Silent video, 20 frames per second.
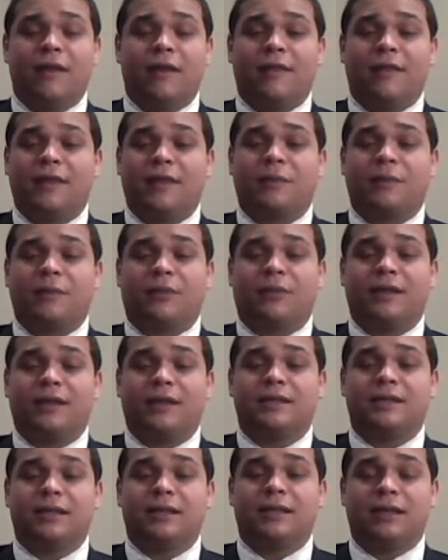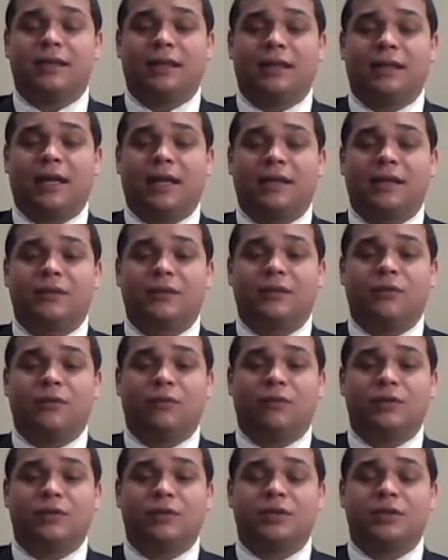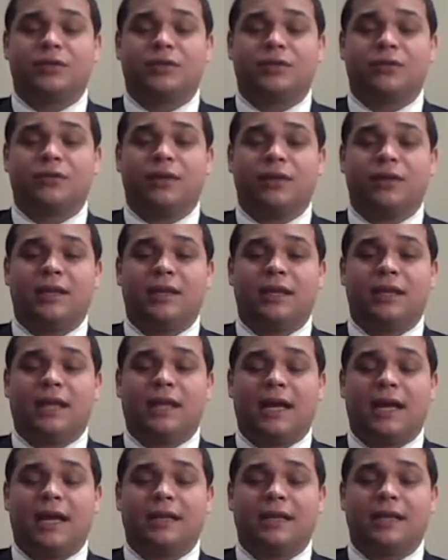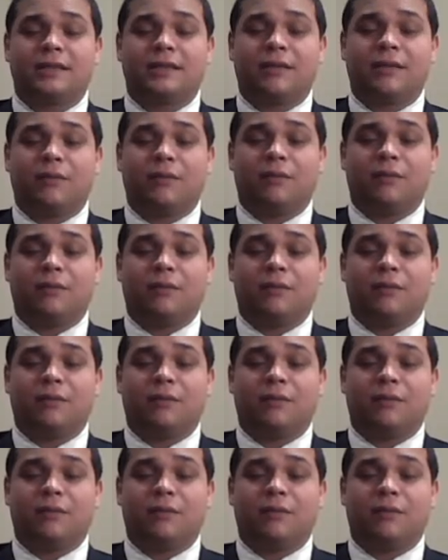that the president-elect will destroy the alliance